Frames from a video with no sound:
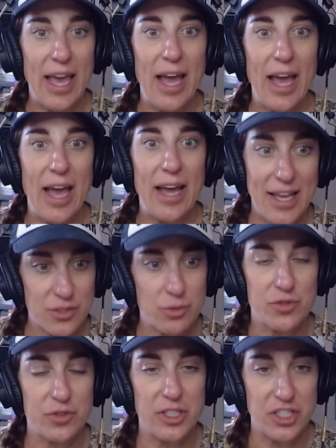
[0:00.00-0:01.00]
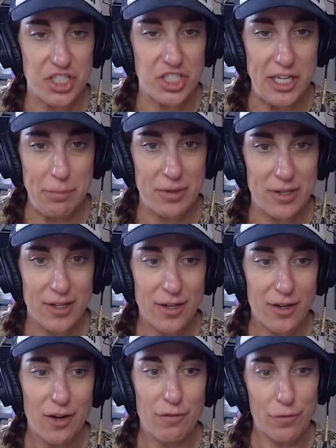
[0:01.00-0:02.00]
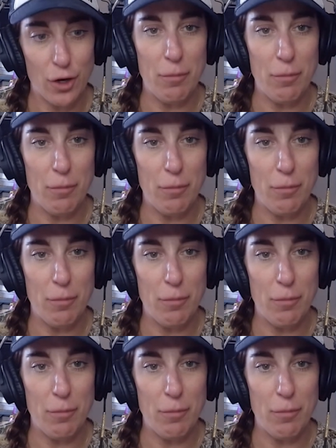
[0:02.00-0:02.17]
gas was really cheap for